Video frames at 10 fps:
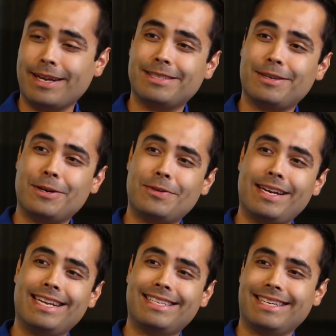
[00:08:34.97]
raised
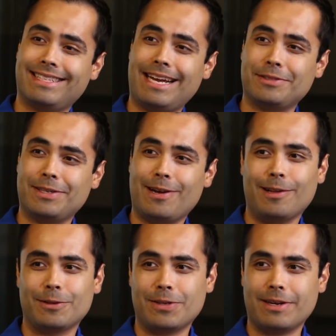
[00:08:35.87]

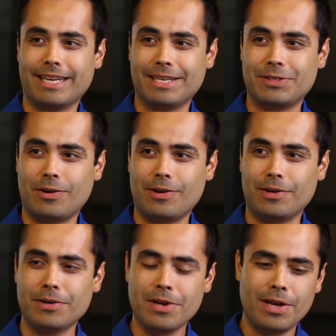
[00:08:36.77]
$186,000 on
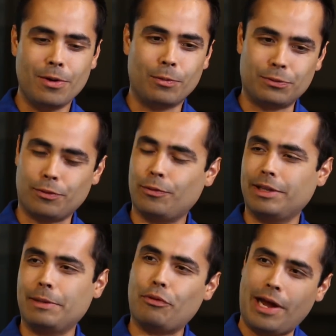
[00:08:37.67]
Kickstarter, which we're
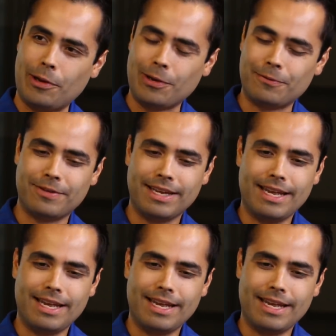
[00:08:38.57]
really proud of.